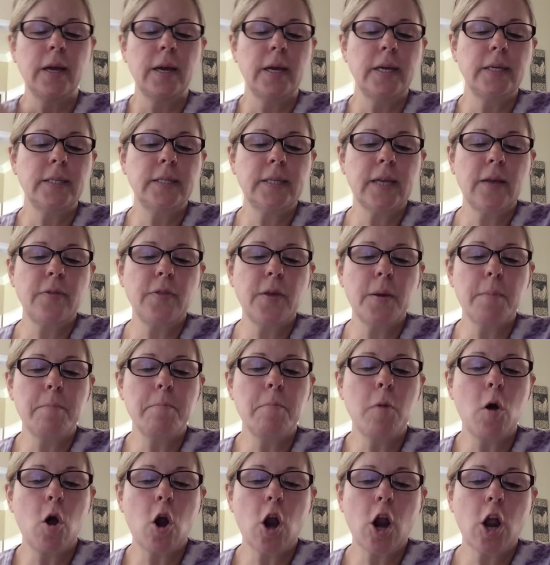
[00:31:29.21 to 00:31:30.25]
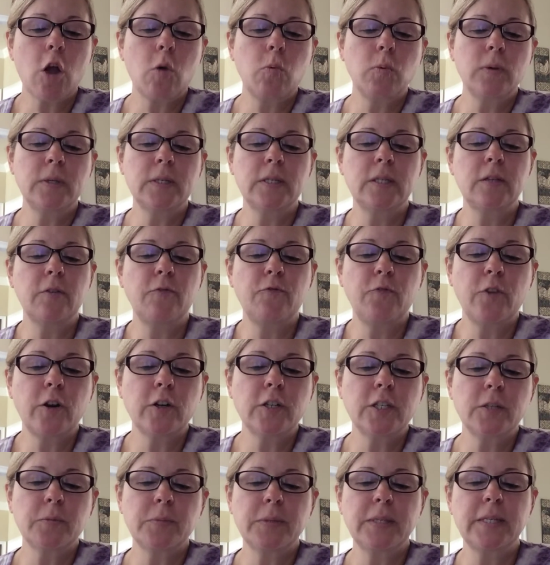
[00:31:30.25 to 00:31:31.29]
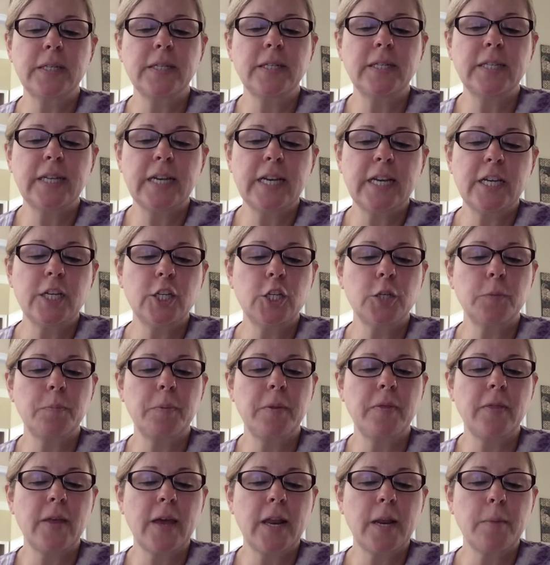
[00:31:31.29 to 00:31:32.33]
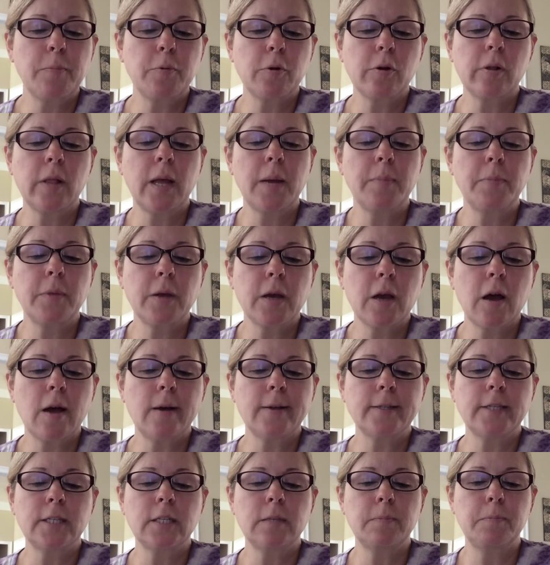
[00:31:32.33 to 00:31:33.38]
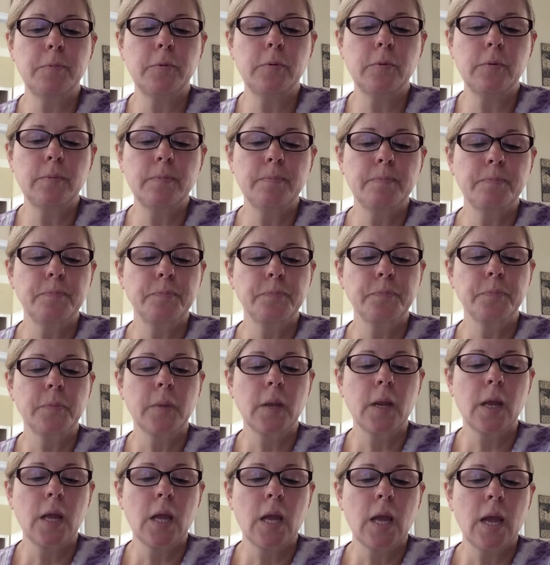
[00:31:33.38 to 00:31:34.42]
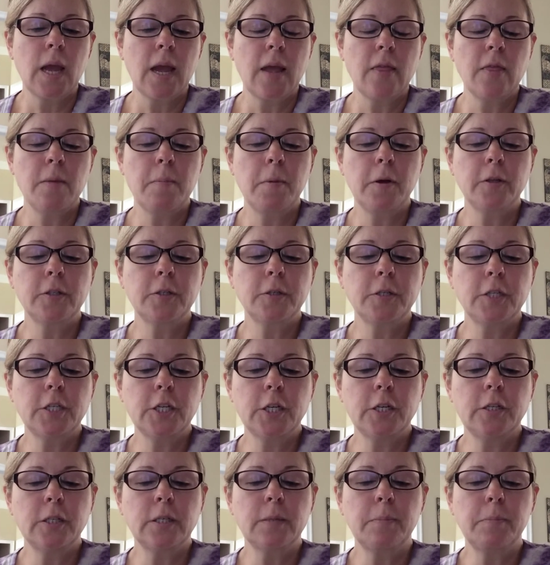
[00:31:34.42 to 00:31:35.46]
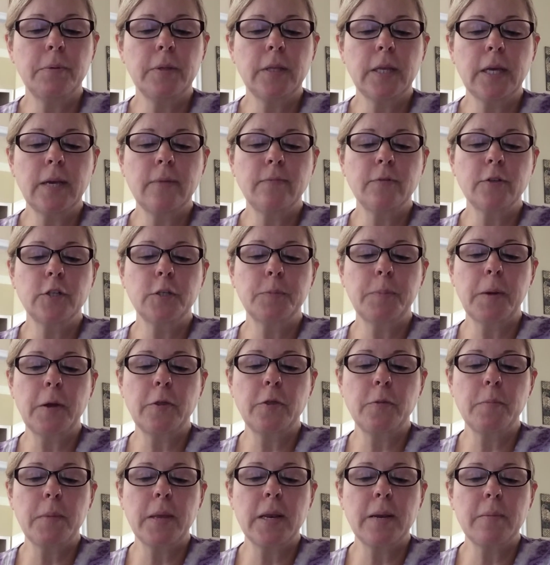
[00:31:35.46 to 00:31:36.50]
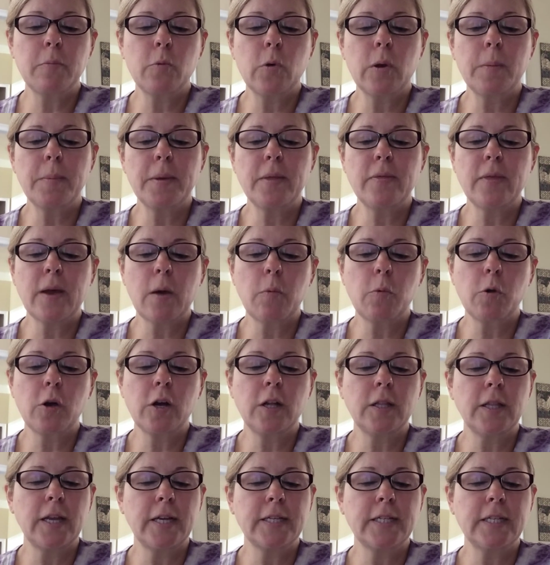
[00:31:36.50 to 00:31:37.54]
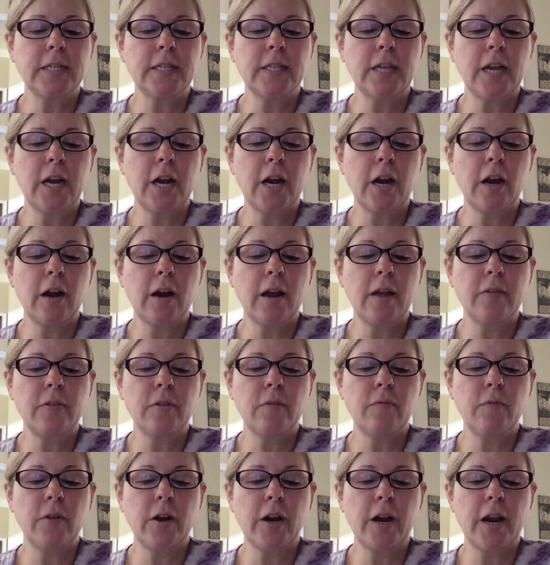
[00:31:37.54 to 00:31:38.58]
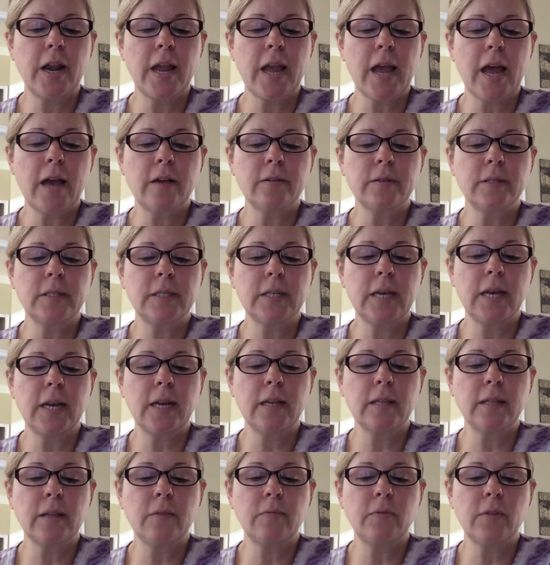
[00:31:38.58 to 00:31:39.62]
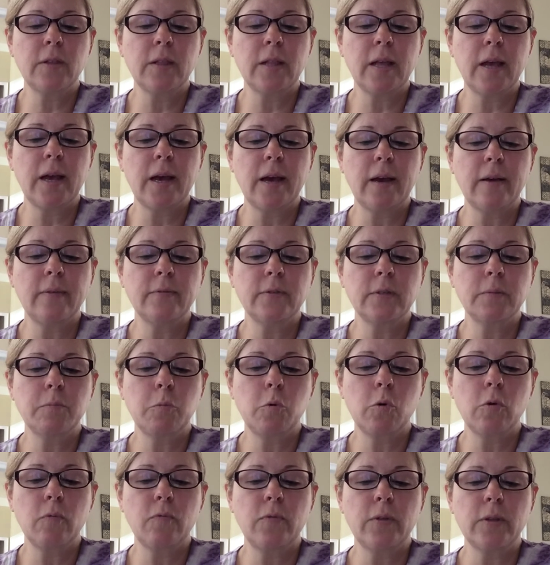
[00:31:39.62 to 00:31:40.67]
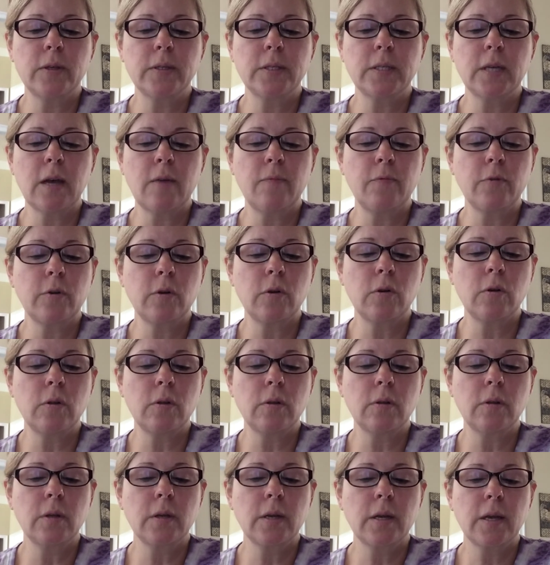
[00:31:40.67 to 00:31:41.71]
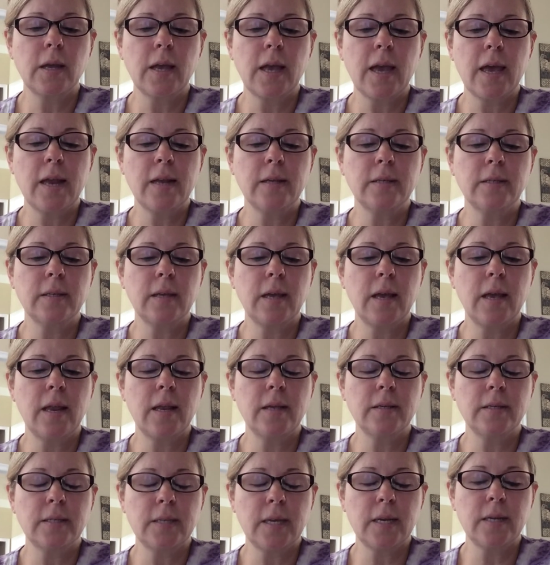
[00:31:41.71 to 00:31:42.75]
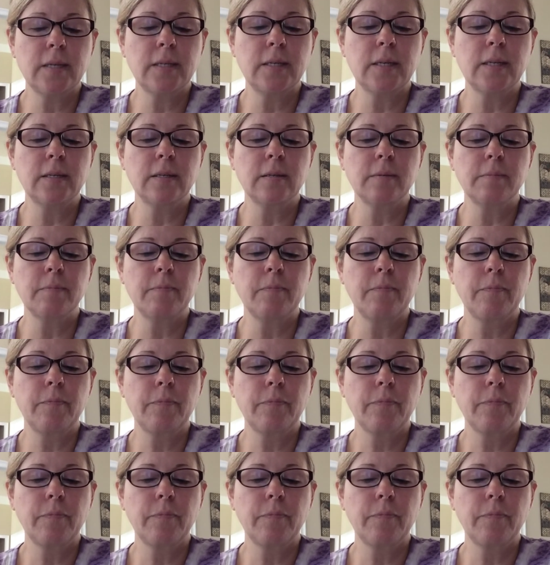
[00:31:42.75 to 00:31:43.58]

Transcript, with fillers: he said that Mark was the first that was sent to Egypt and that he proclaimed the gospel. And the multitudes of believers, both men and women, that were collected there at the very outset and lived the lives more philosophical and, and asceticism.